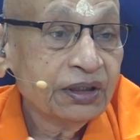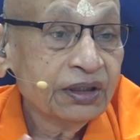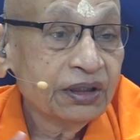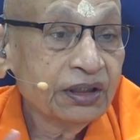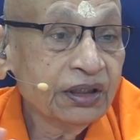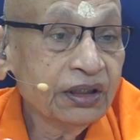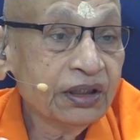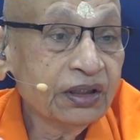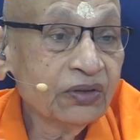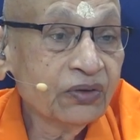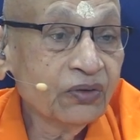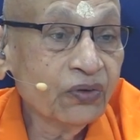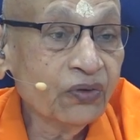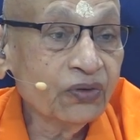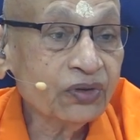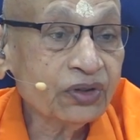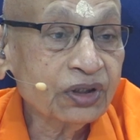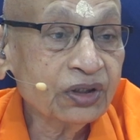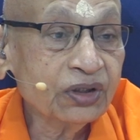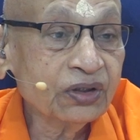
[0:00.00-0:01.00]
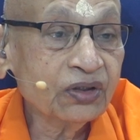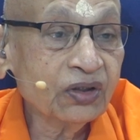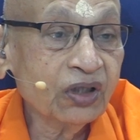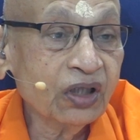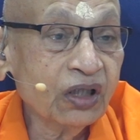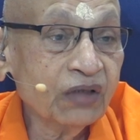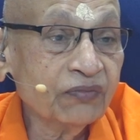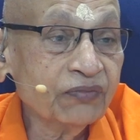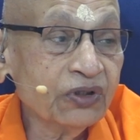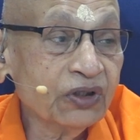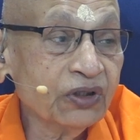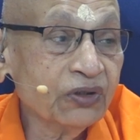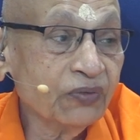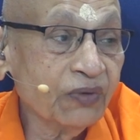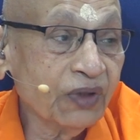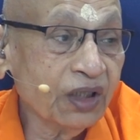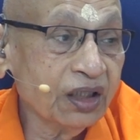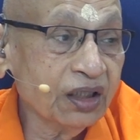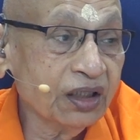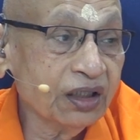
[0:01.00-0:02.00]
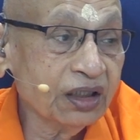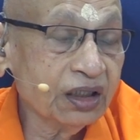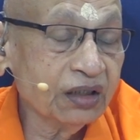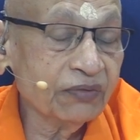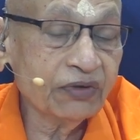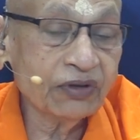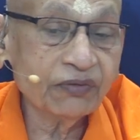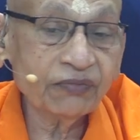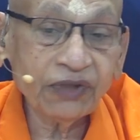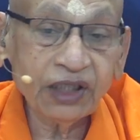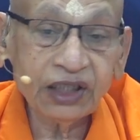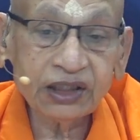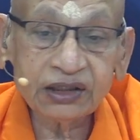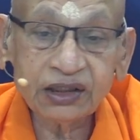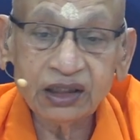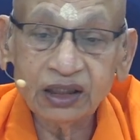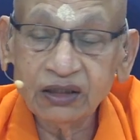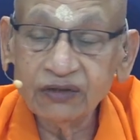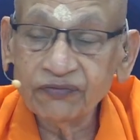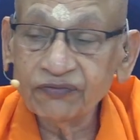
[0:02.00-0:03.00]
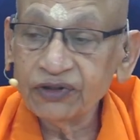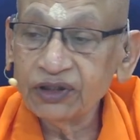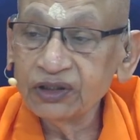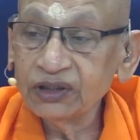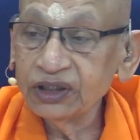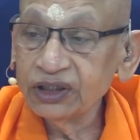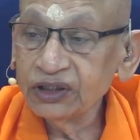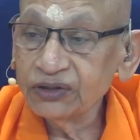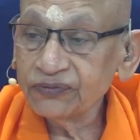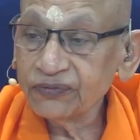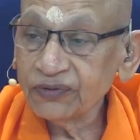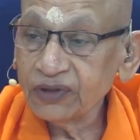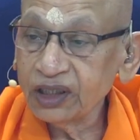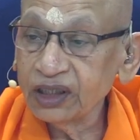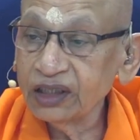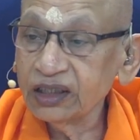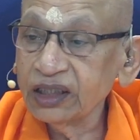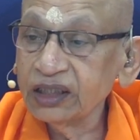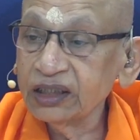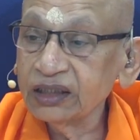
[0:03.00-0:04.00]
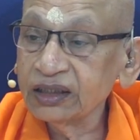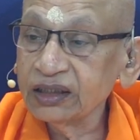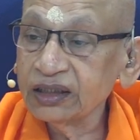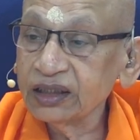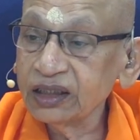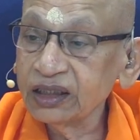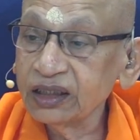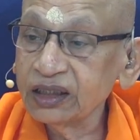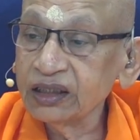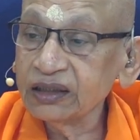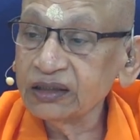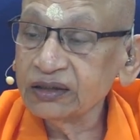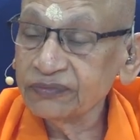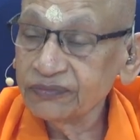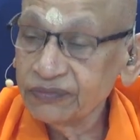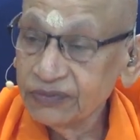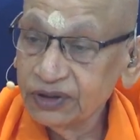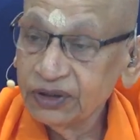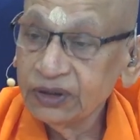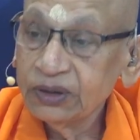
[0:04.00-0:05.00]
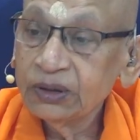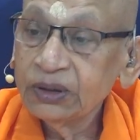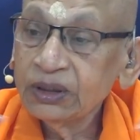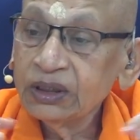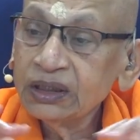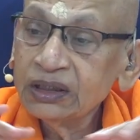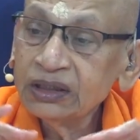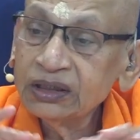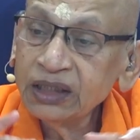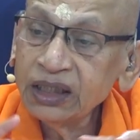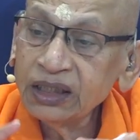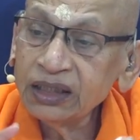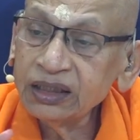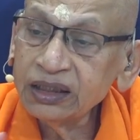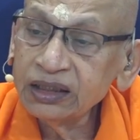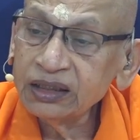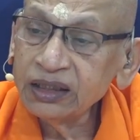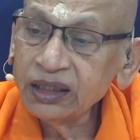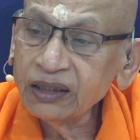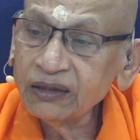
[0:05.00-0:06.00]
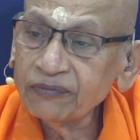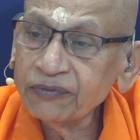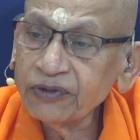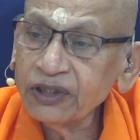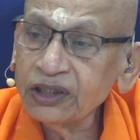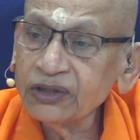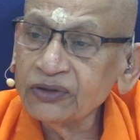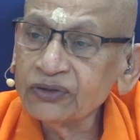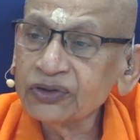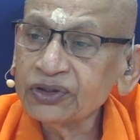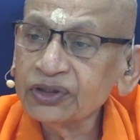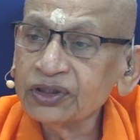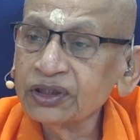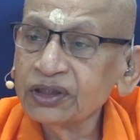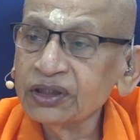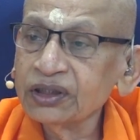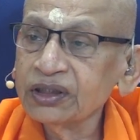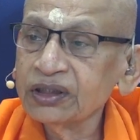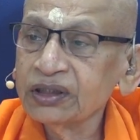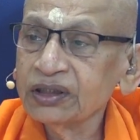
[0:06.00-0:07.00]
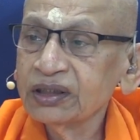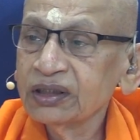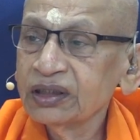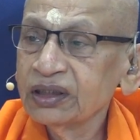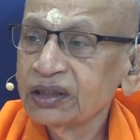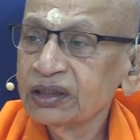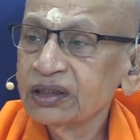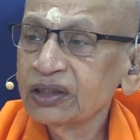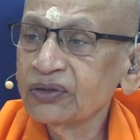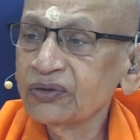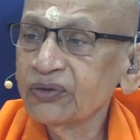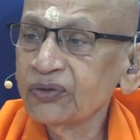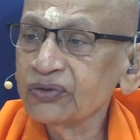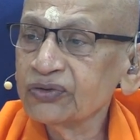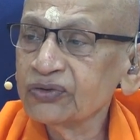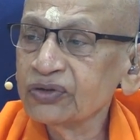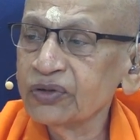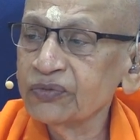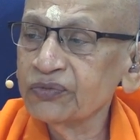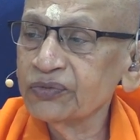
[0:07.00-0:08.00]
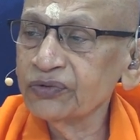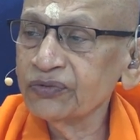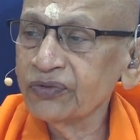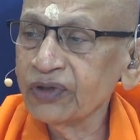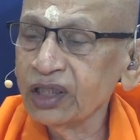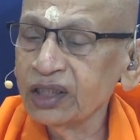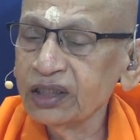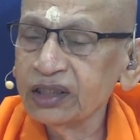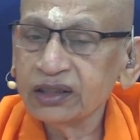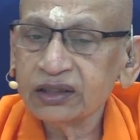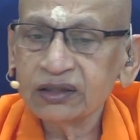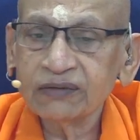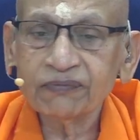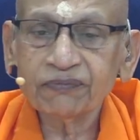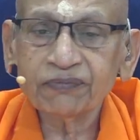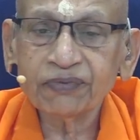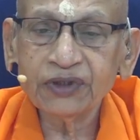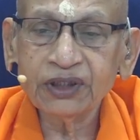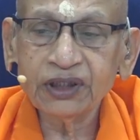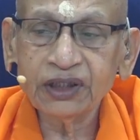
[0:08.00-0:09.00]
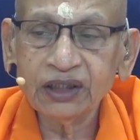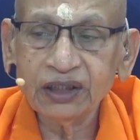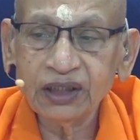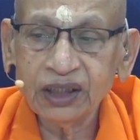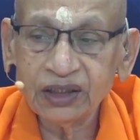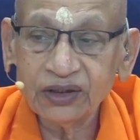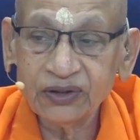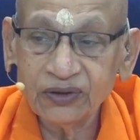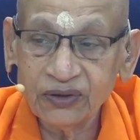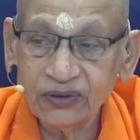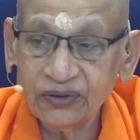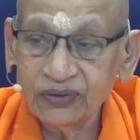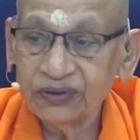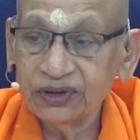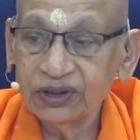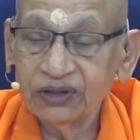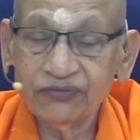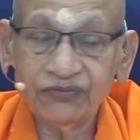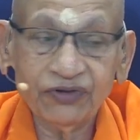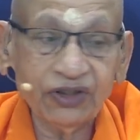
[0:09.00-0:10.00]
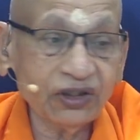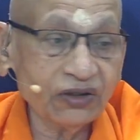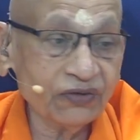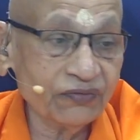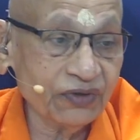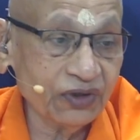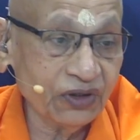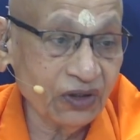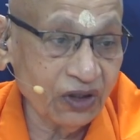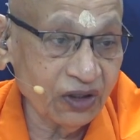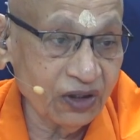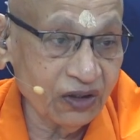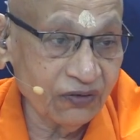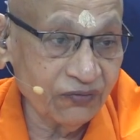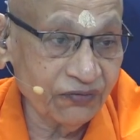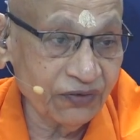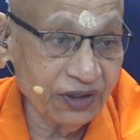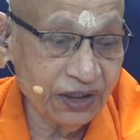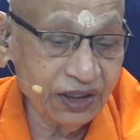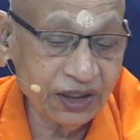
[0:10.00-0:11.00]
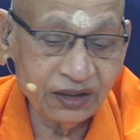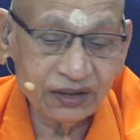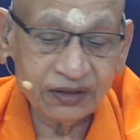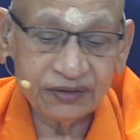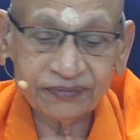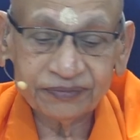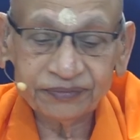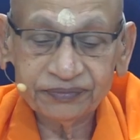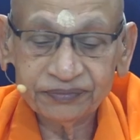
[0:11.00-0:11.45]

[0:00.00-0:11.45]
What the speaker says: the notion of the duality between myself and Ishvara and anything else, that is that bhedushti, the notion of duality is completely let go in the wake of the knowledge of oneness.